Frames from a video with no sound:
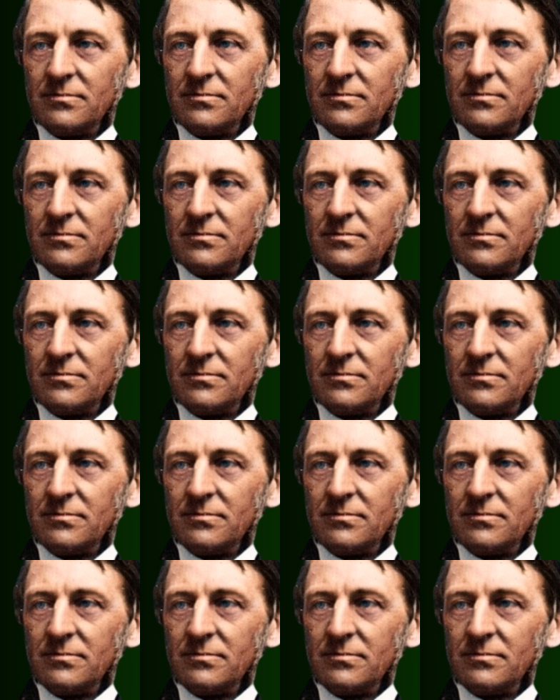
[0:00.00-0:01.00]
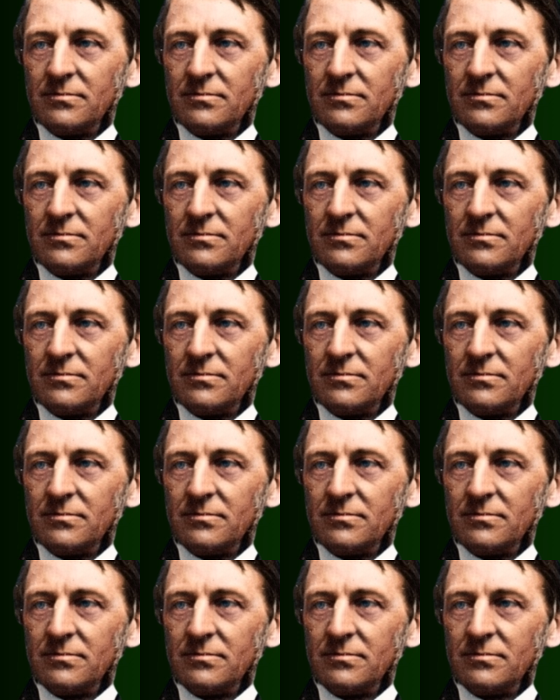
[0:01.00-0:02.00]

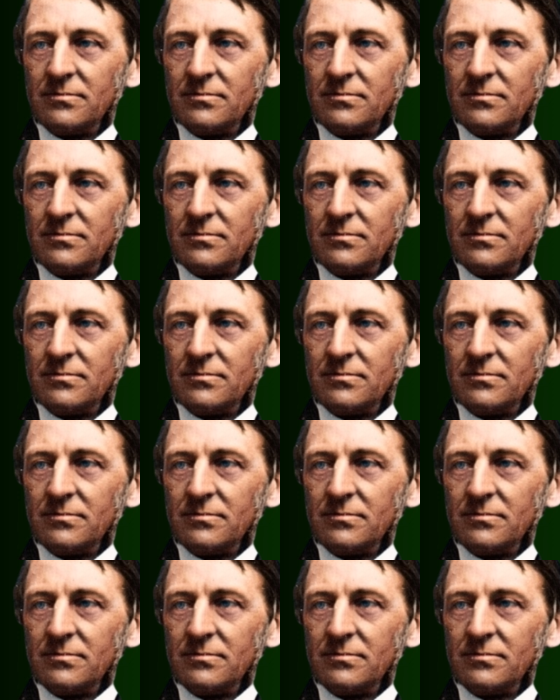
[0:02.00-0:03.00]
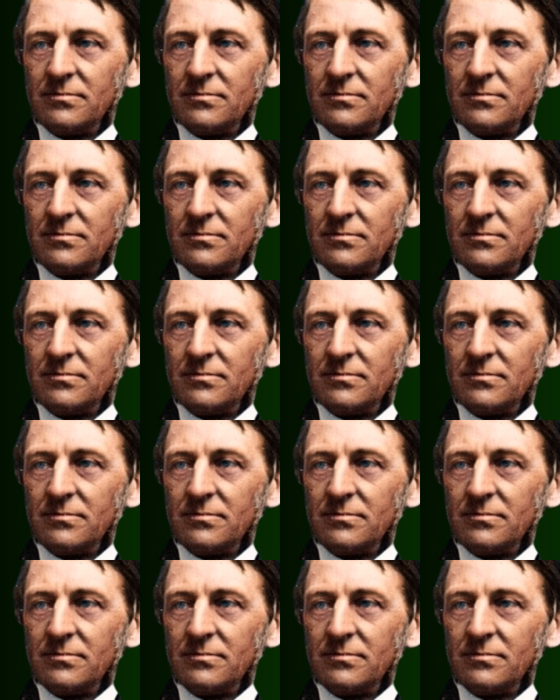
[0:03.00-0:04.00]

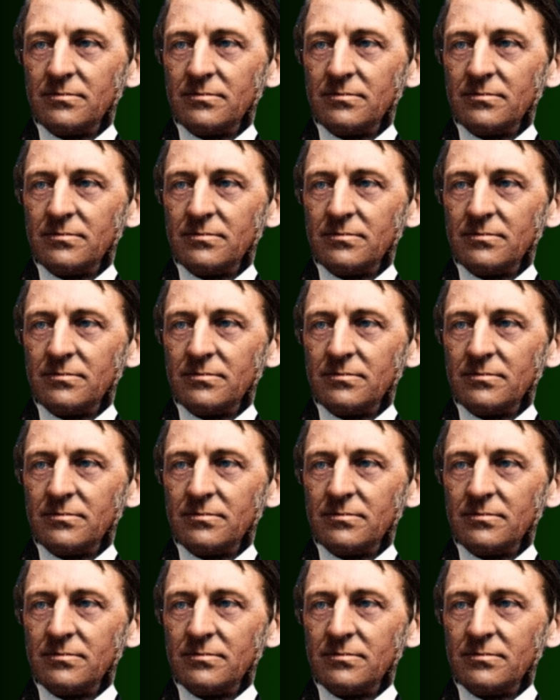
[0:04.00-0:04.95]
(no lip movement)